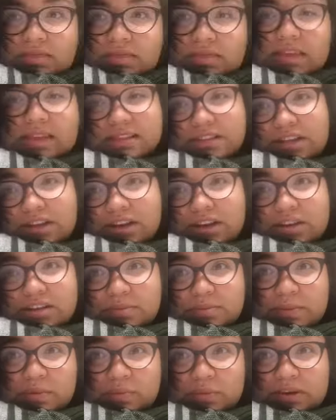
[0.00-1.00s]
This year
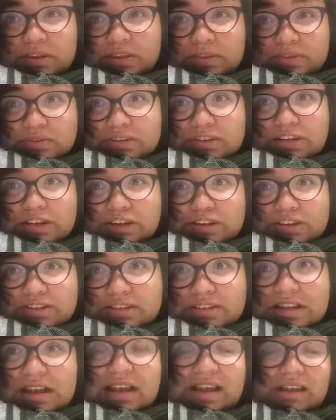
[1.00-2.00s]
has been one of those
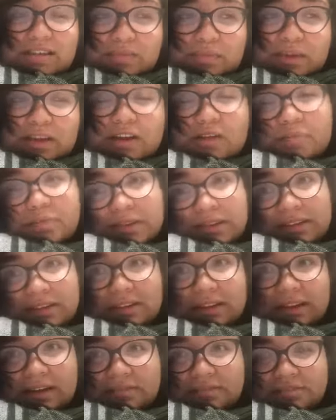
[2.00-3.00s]
years that have been
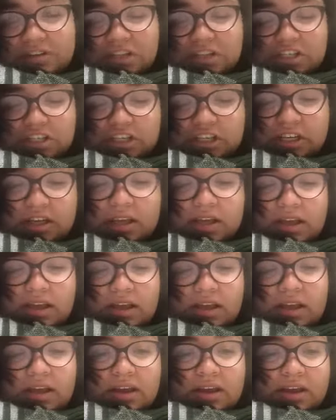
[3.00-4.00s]
completely life-changing.
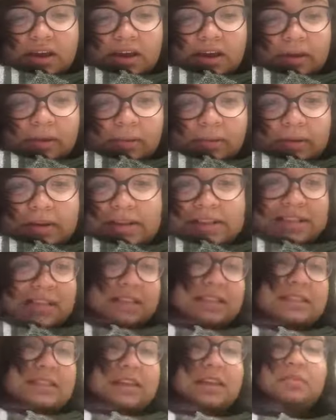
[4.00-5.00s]
As I
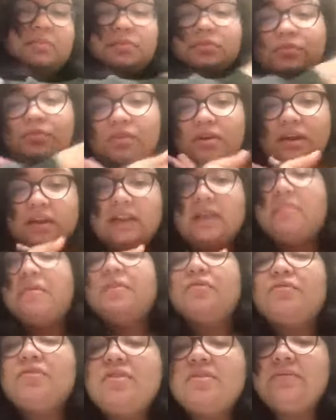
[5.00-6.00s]
stated before, in like my
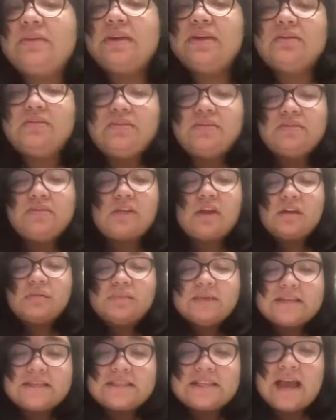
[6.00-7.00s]
first video for
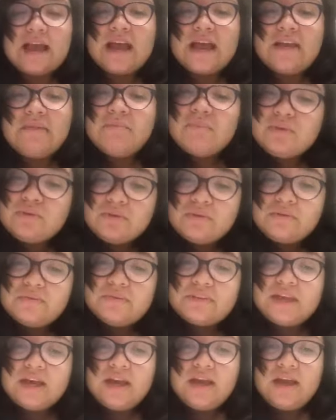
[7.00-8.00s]
Vlogmas, I
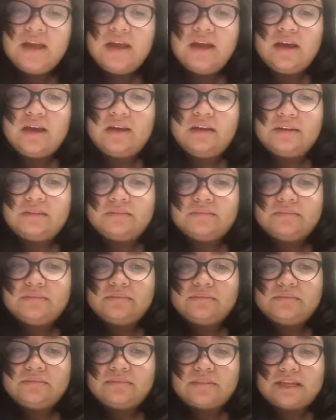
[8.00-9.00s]
moved,
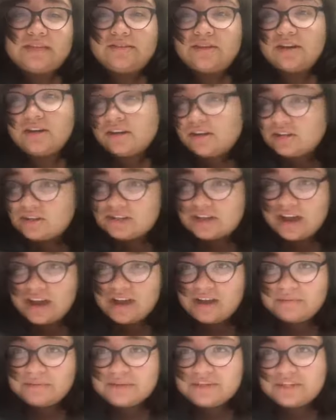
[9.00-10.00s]
I started a new
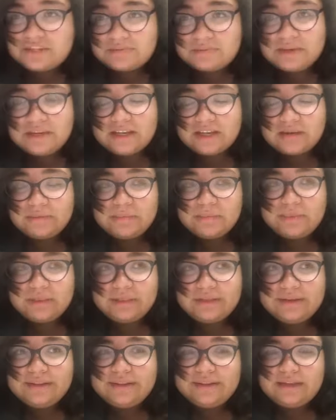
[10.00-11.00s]
job. It's just been
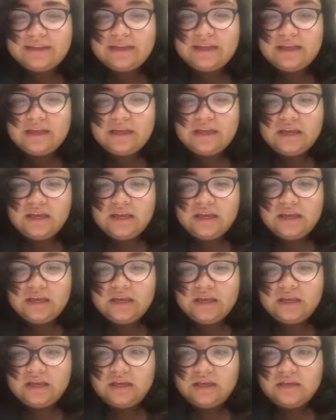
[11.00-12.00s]
completely,
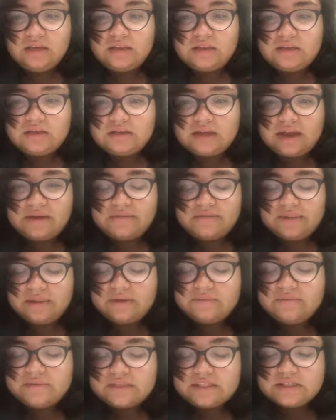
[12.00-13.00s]

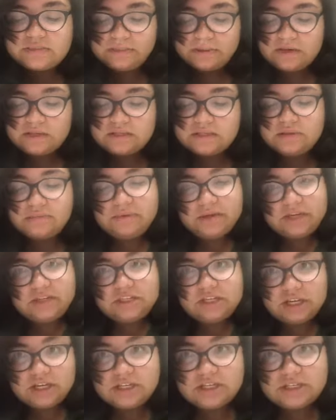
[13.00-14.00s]
I've experienced so many
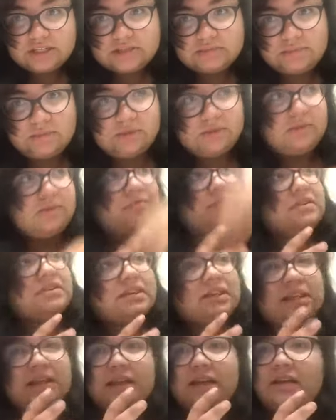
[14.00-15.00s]
changes, both
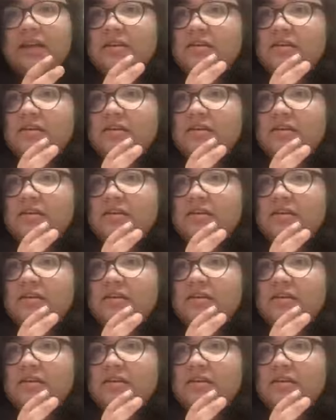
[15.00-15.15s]
physically